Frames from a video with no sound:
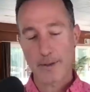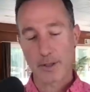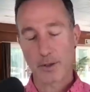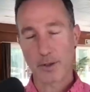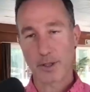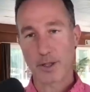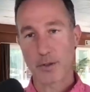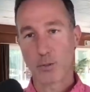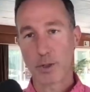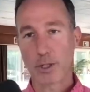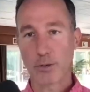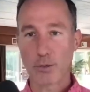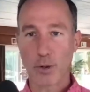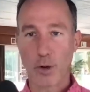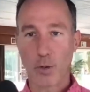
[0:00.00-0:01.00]
look, when
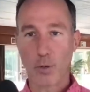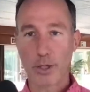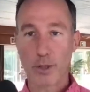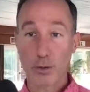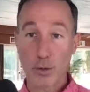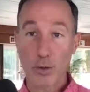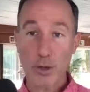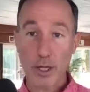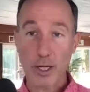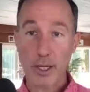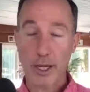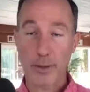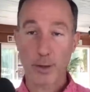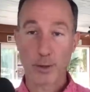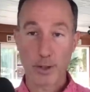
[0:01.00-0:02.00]
you're, when you're looking
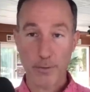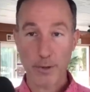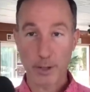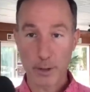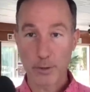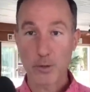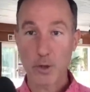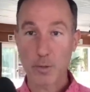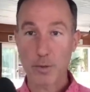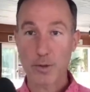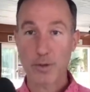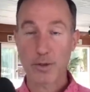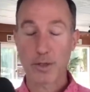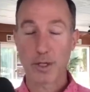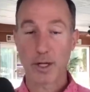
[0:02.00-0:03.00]
at your different
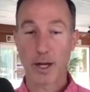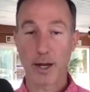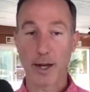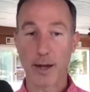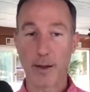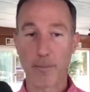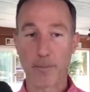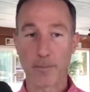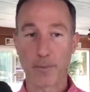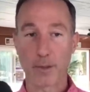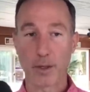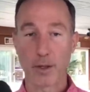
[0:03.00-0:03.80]
YouTubers, um,